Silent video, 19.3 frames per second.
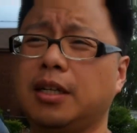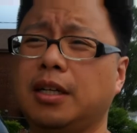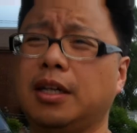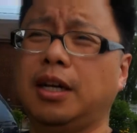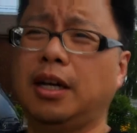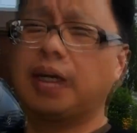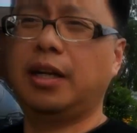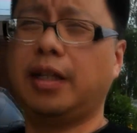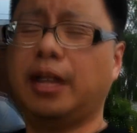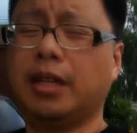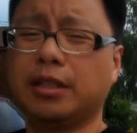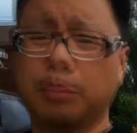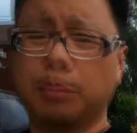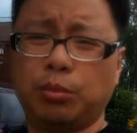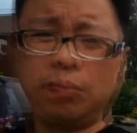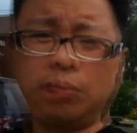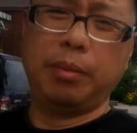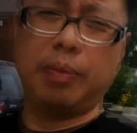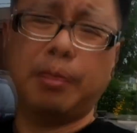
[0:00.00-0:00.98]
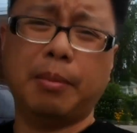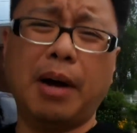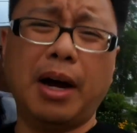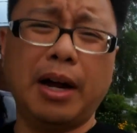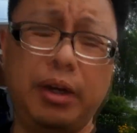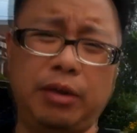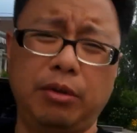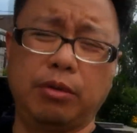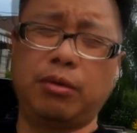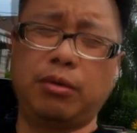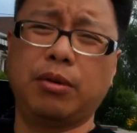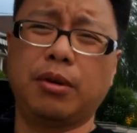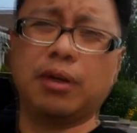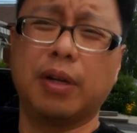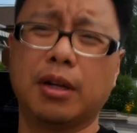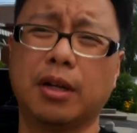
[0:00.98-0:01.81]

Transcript: Uh, that would be my door.